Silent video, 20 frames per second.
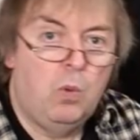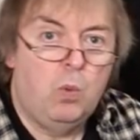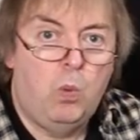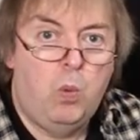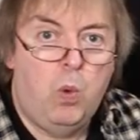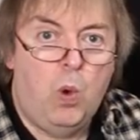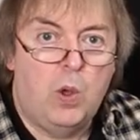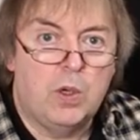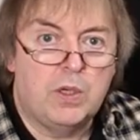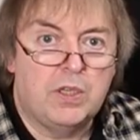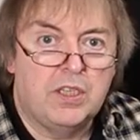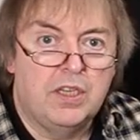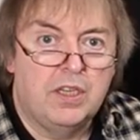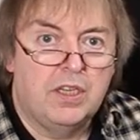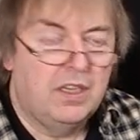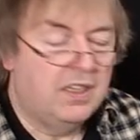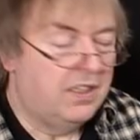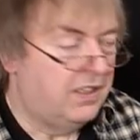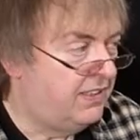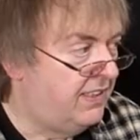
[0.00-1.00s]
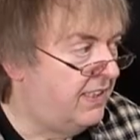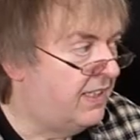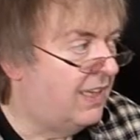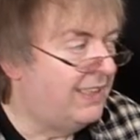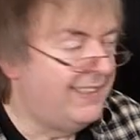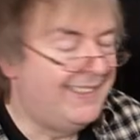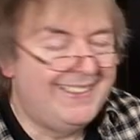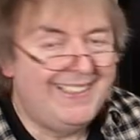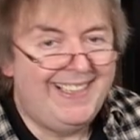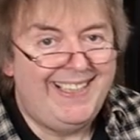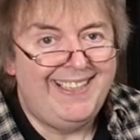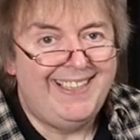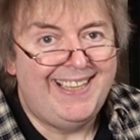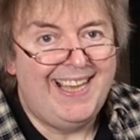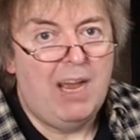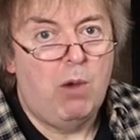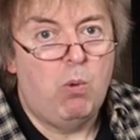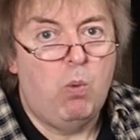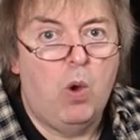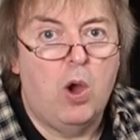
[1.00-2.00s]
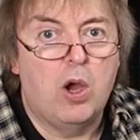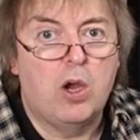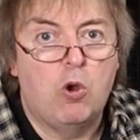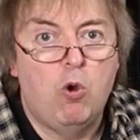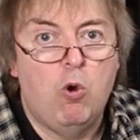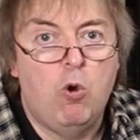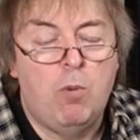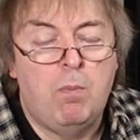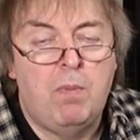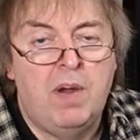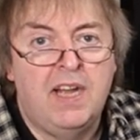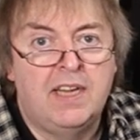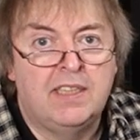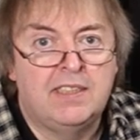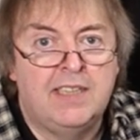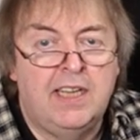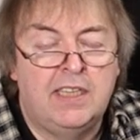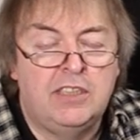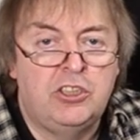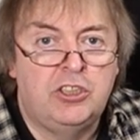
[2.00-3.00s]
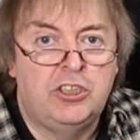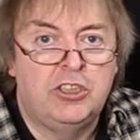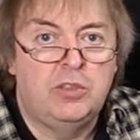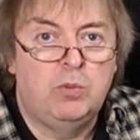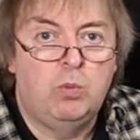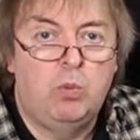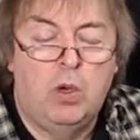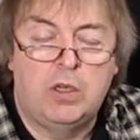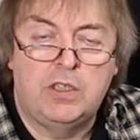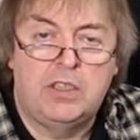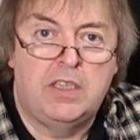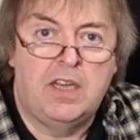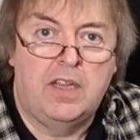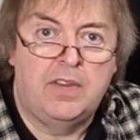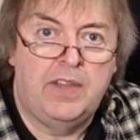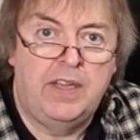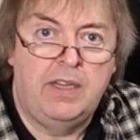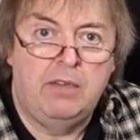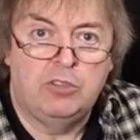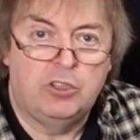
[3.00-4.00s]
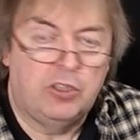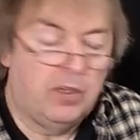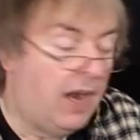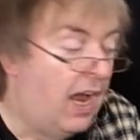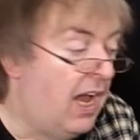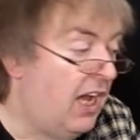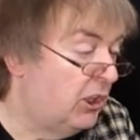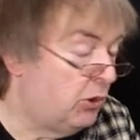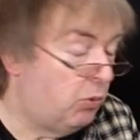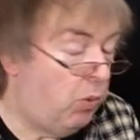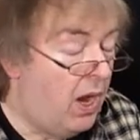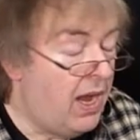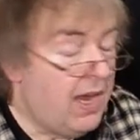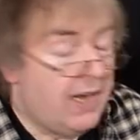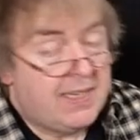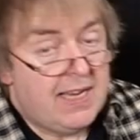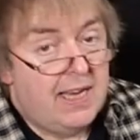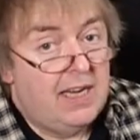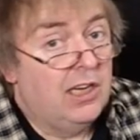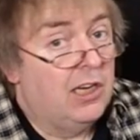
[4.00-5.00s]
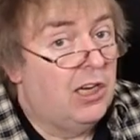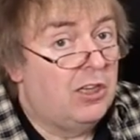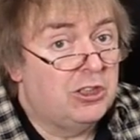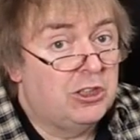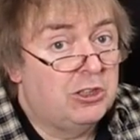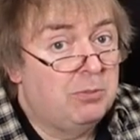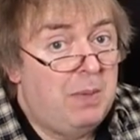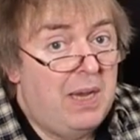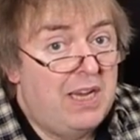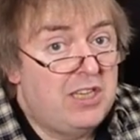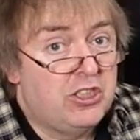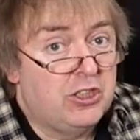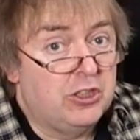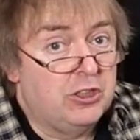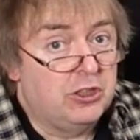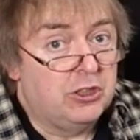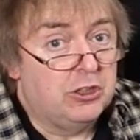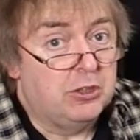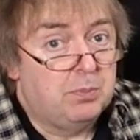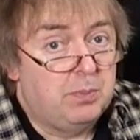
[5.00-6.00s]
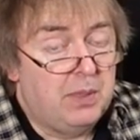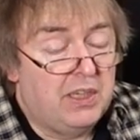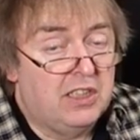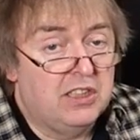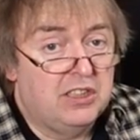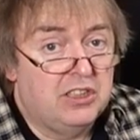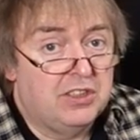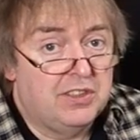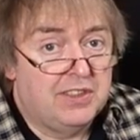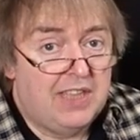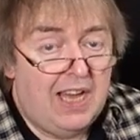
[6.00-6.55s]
what did I see there? What caught my attention? What did I think was good? It's why I take lots of pictures, because